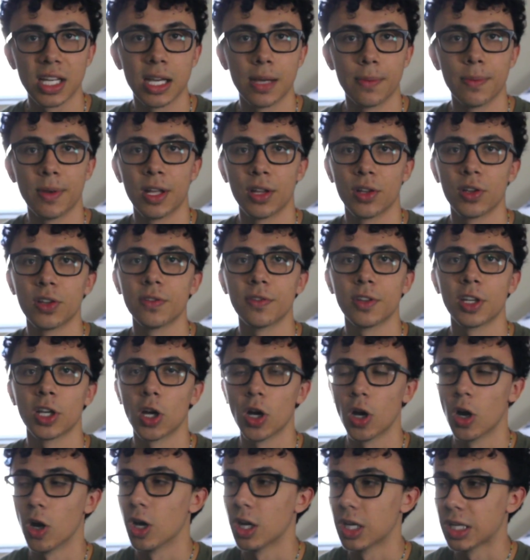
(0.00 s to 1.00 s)
I am now
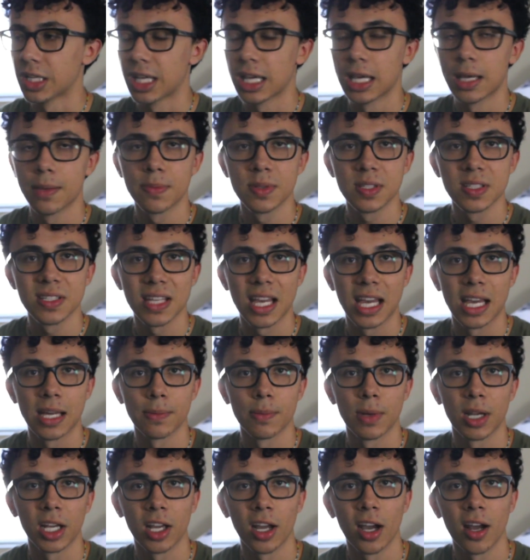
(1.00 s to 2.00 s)
living on campus
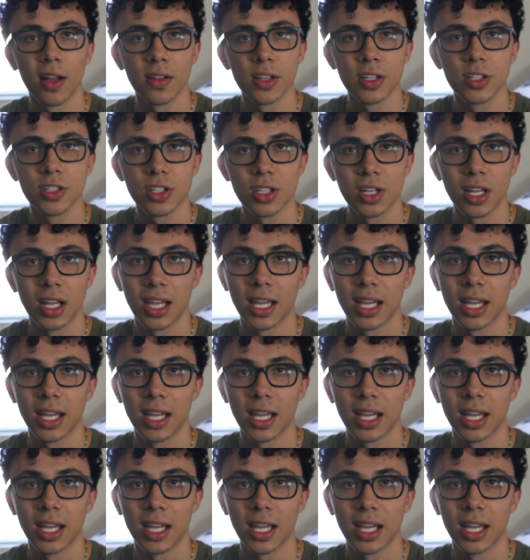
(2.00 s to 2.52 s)
at my college,